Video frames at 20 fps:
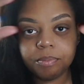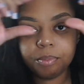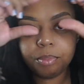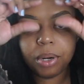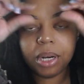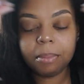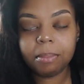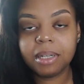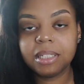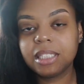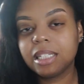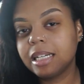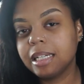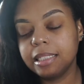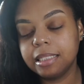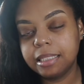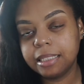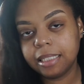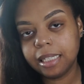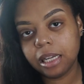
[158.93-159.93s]
Pretty much
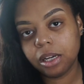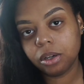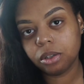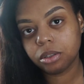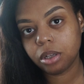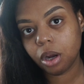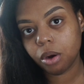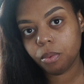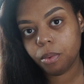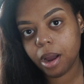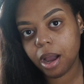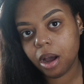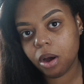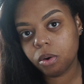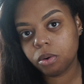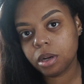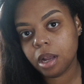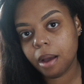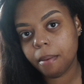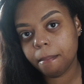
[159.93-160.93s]
concealed
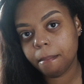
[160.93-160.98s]
around